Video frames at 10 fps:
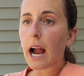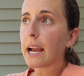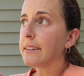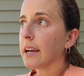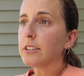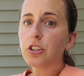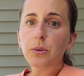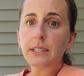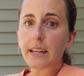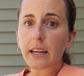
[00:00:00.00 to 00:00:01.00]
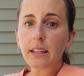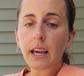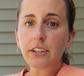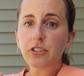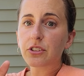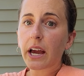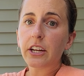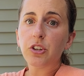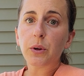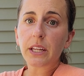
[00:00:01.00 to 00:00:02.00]
I tend to do it daily. I just kind
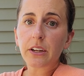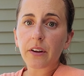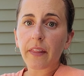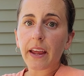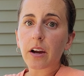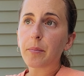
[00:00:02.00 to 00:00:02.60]
of do it here and there,